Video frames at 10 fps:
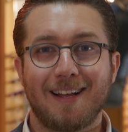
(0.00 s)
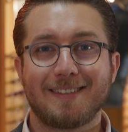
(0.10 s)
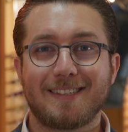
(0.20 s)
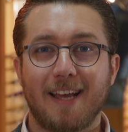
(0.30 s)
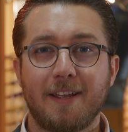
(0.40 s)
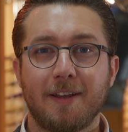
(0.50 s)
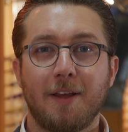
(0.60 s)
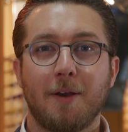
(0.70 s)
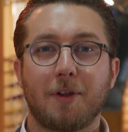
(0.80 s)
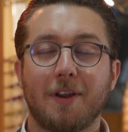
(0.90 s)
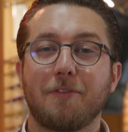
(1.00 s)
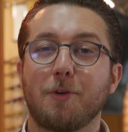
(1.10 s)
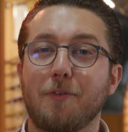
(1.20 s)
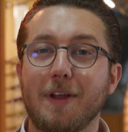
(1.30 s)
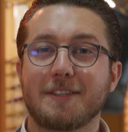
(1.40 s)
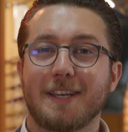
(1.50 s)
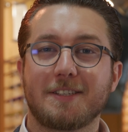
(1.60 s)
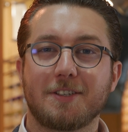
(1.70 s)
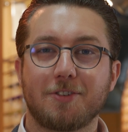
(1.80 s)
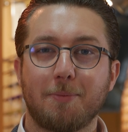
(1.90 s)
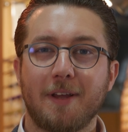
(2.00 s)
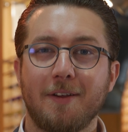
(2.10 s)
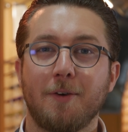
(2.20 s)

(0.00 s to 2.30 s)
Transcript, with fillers: and today I'm going to give you a real taste of summer